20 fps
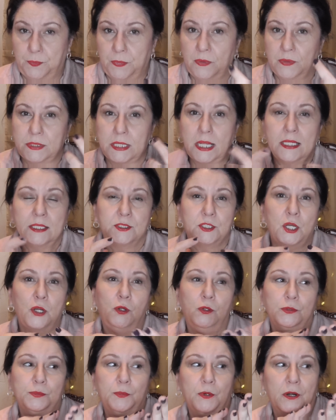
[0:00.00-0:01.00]
it kind of
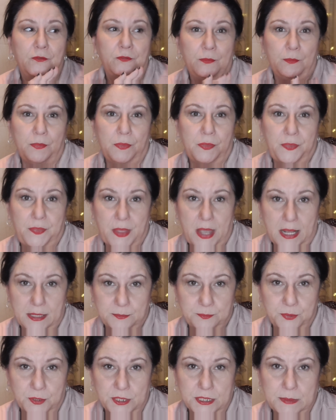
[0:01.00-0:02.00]
told more from
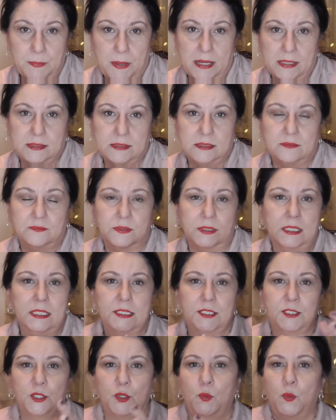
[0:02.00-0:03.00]
that perspective and
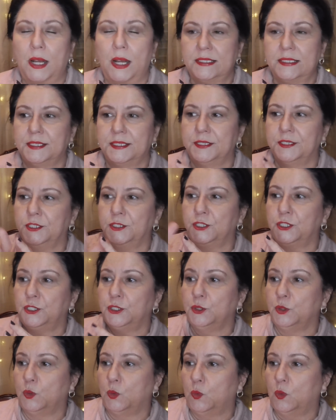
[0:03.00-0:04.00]
his quest
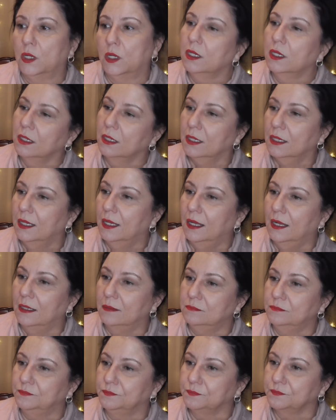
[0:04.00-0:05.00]
to
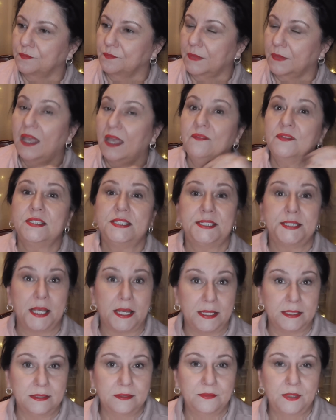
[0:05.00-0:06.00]
have a
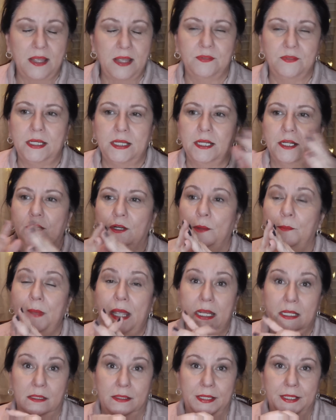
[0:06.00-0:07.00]
son, have an heir, a
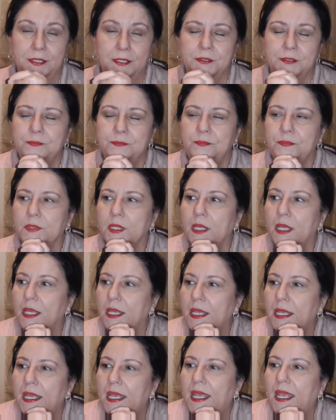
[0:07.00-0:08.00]
male heir.
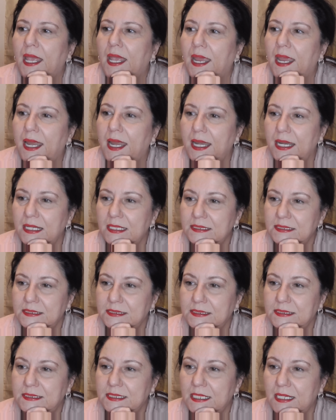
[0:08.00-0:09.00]

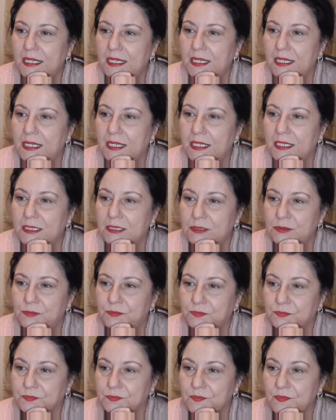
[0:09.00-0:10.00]
And
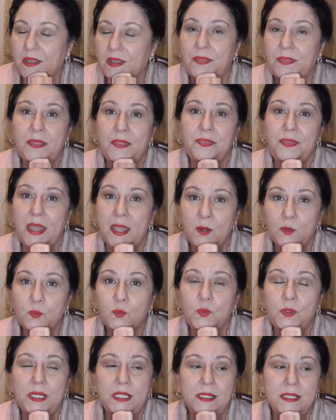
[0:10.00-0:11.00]
that
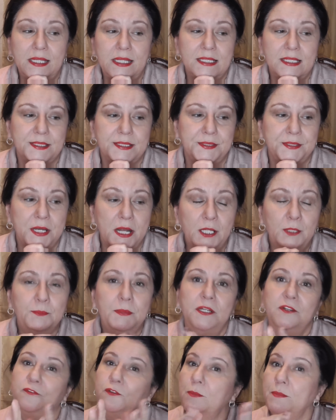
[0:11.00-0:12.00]
really, his
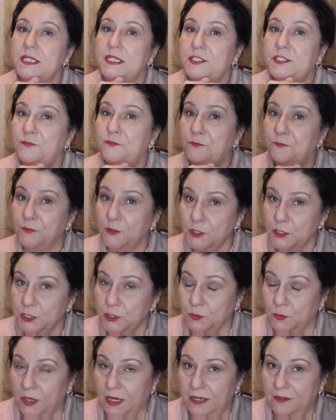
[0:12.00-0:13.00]
annulment from his
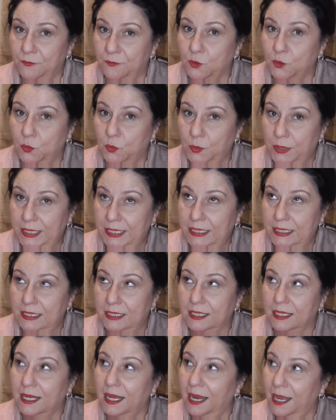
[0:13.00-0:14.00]
first wife,
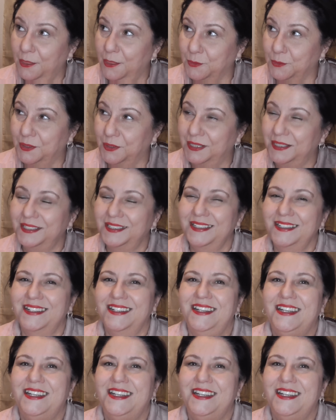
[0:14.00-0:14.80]
Queen Catherine,